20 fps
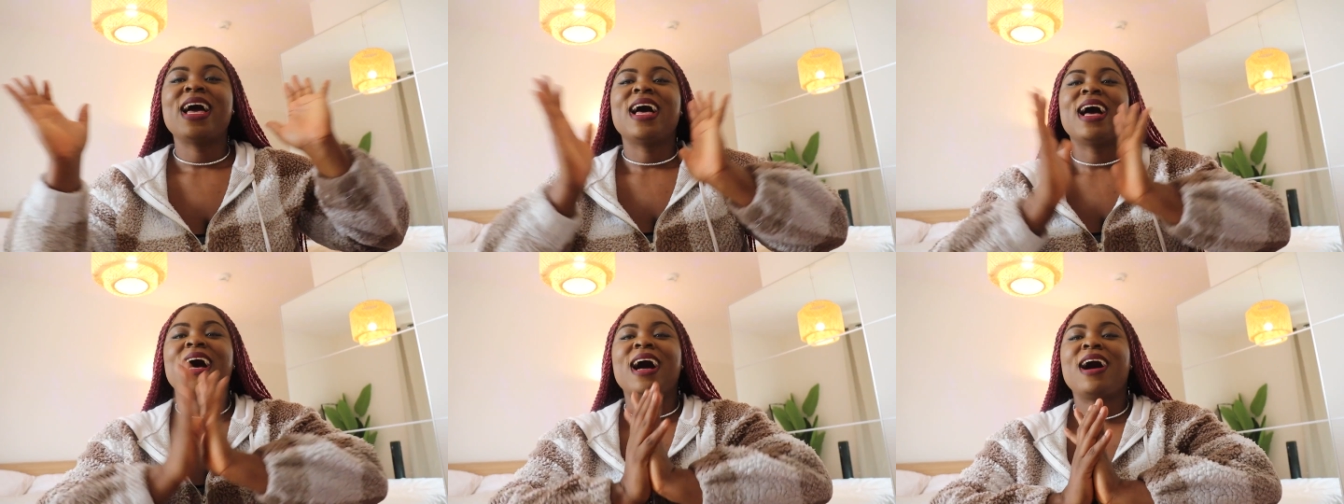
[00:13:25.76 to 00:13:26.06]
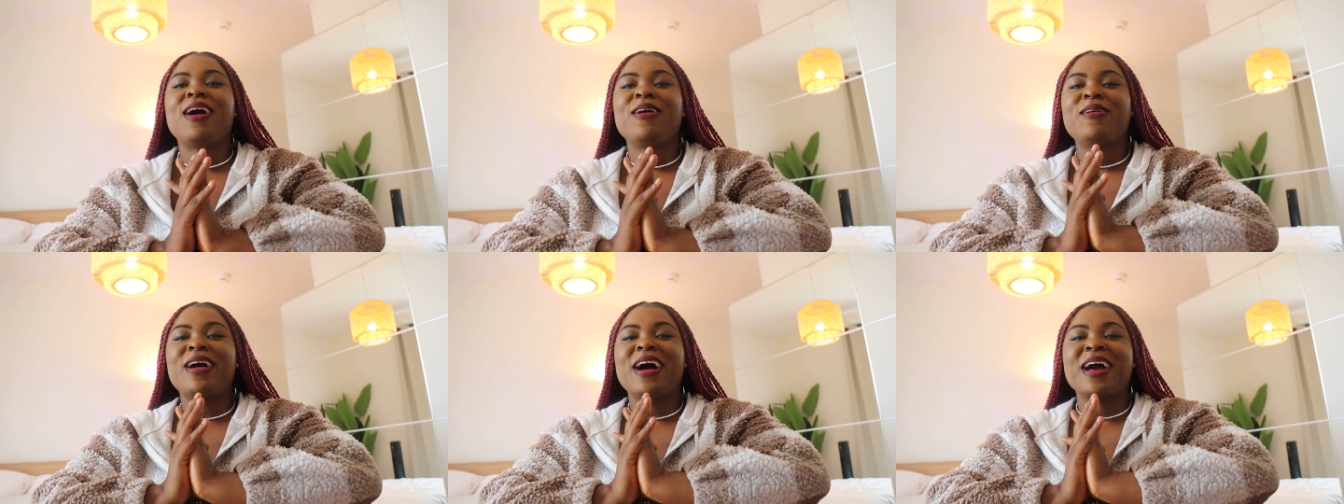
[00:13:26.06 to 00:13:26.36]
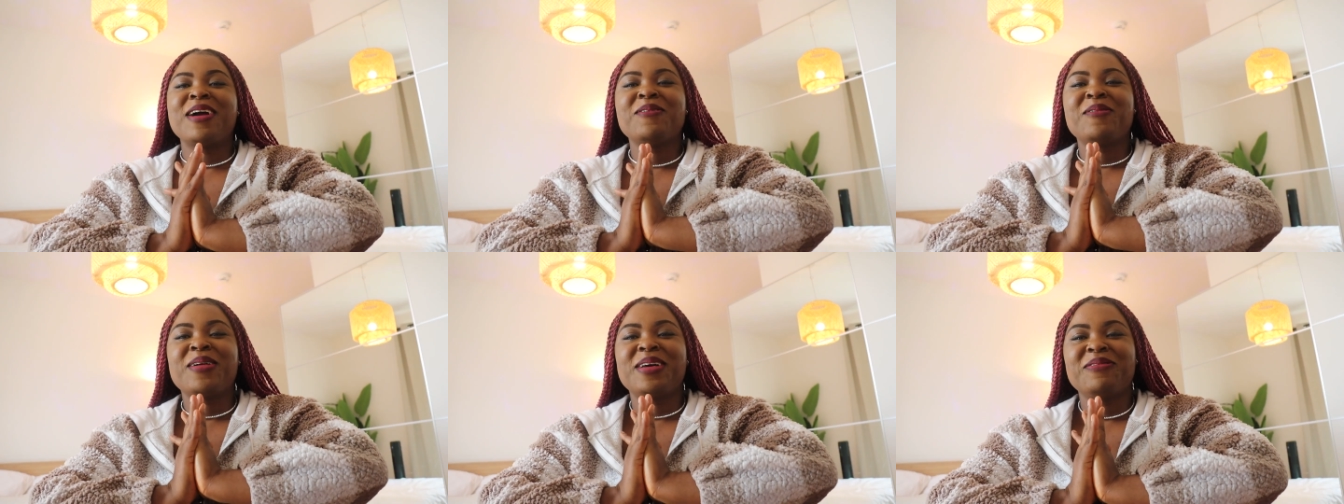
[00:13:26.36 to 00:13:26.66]
How
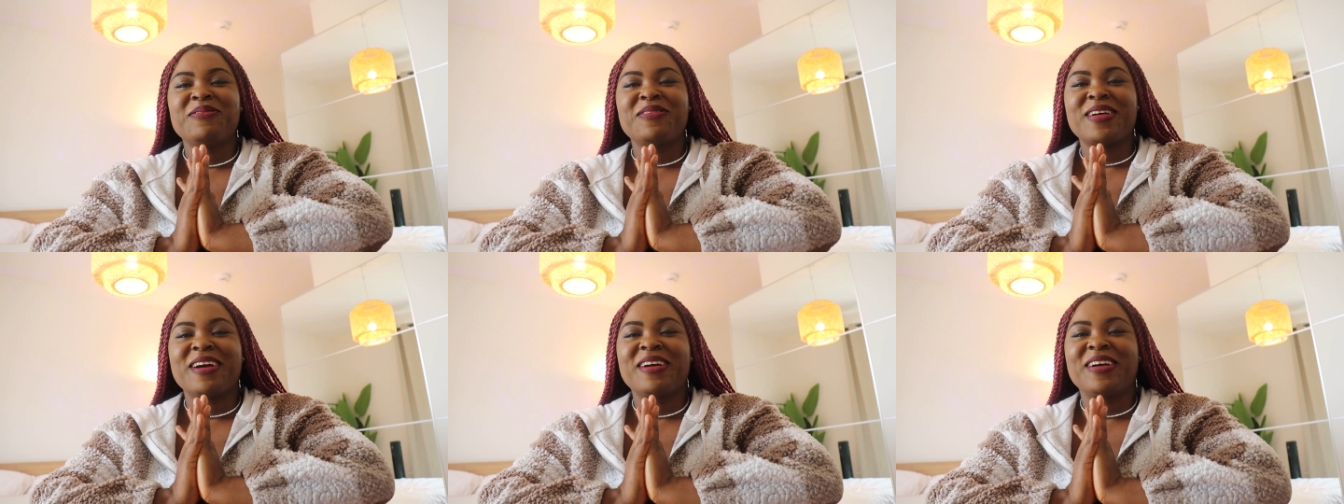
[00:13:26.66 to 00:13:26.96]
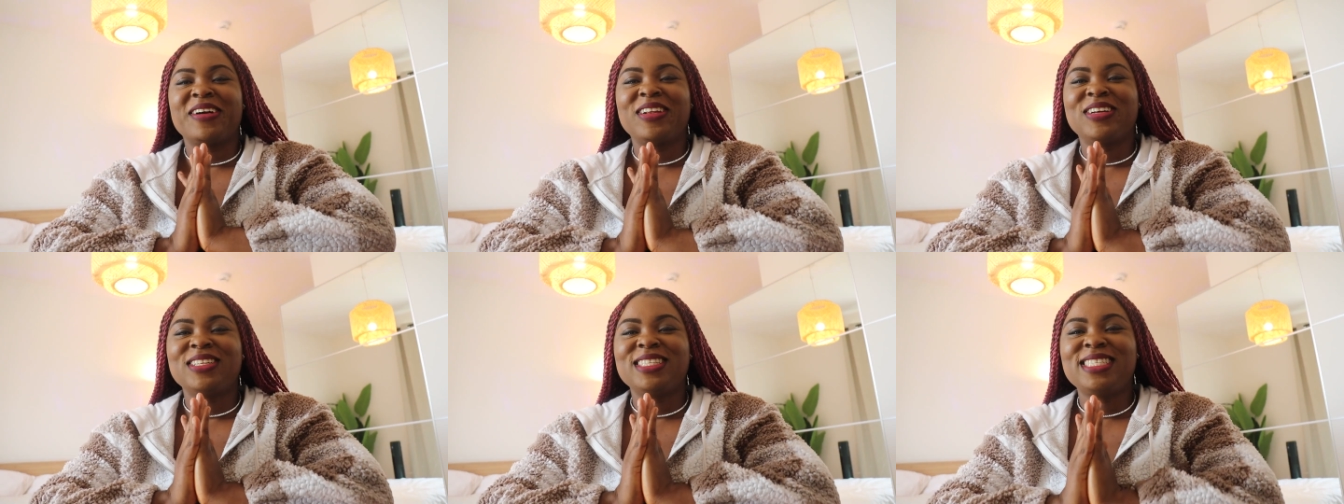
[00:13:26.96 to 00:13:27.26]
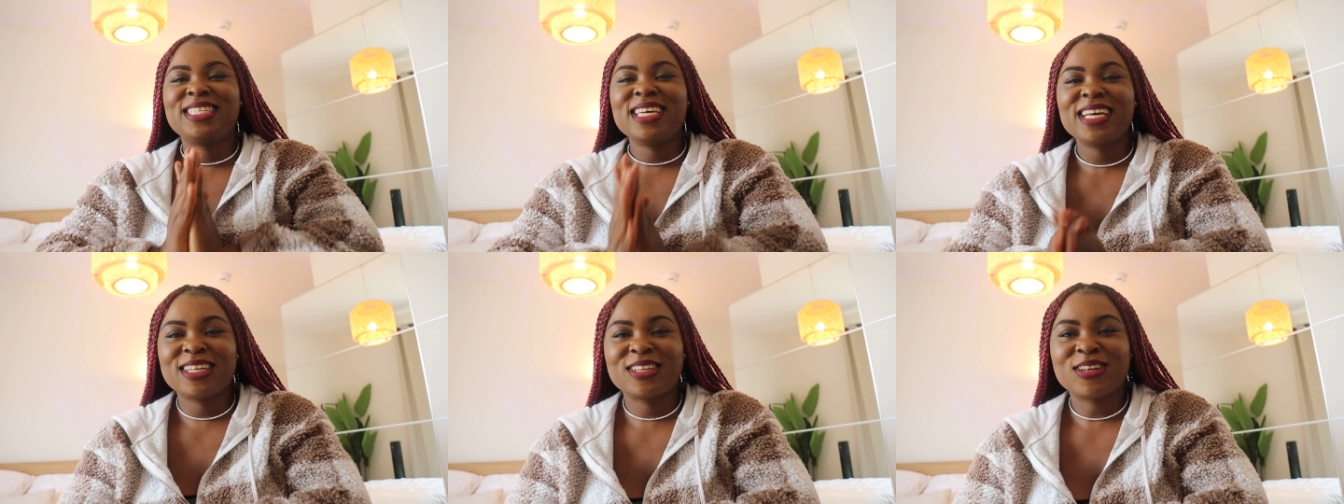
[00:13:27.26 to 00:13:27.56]
I went viral on
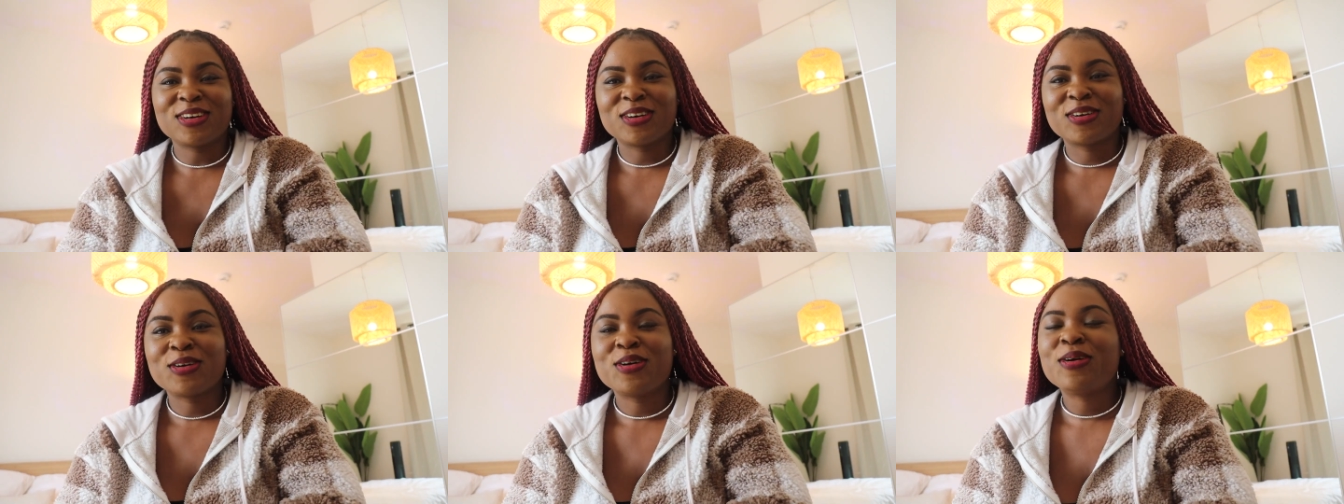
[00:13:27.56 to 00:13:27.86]
TikTok.